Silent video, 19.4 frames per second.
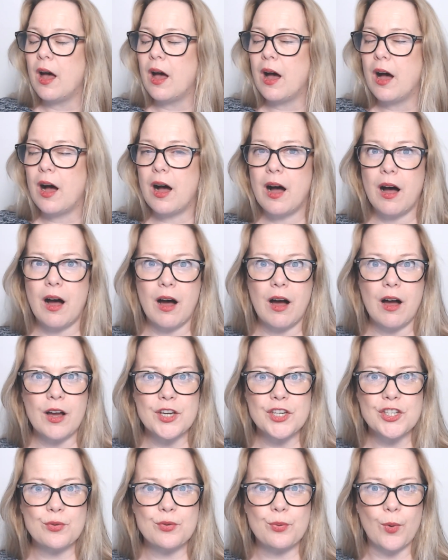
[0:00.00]

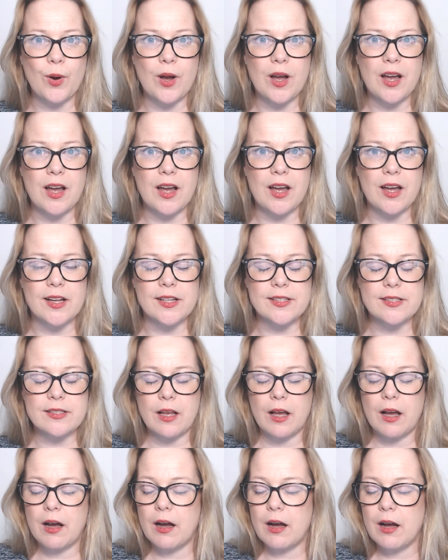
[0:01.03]
Harsh words.
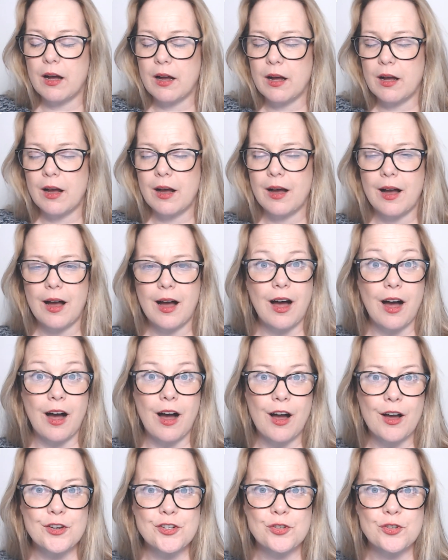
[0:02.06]

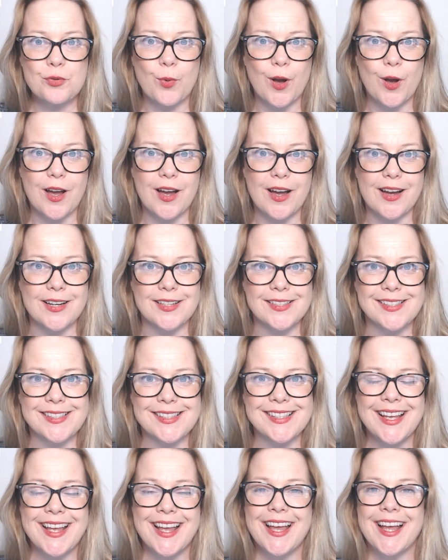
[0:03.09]
Harsh
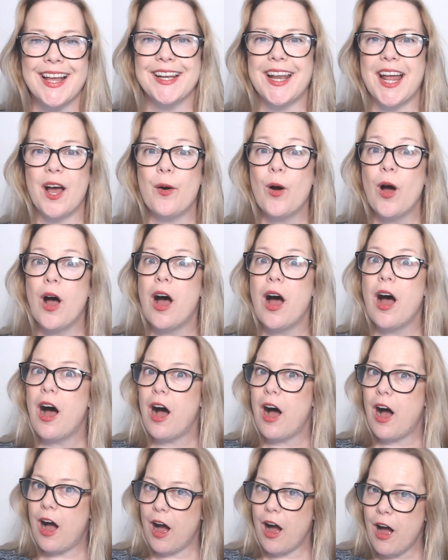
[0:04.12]
words. Now,
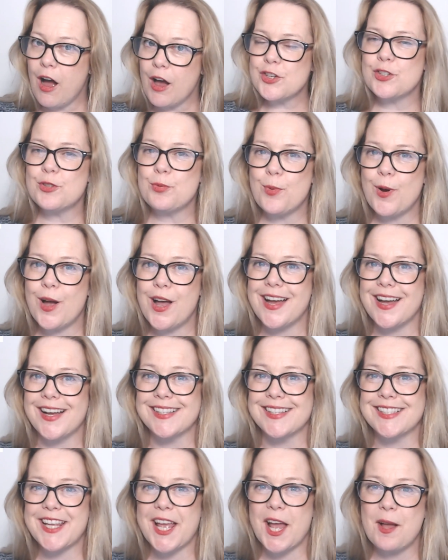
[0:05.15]
harsh
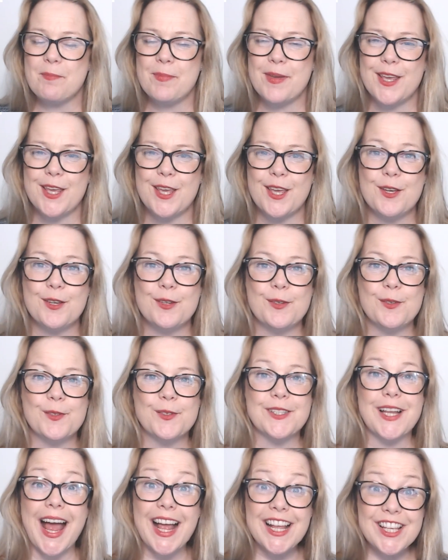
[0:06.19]
words can be
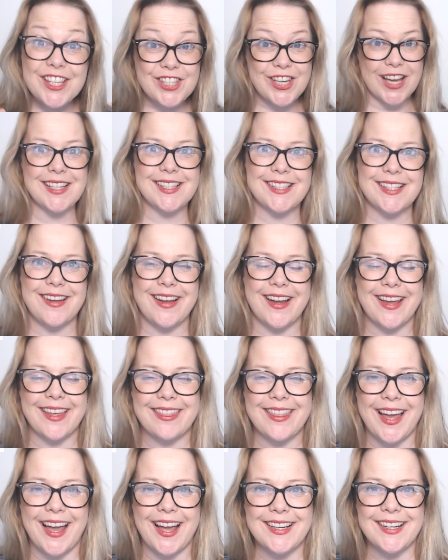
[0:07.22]
used just
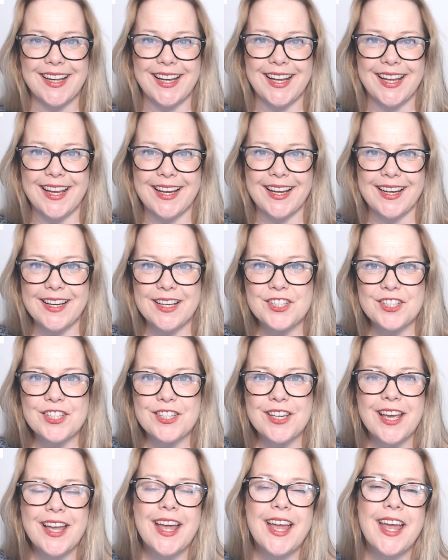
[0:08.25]
like that in English.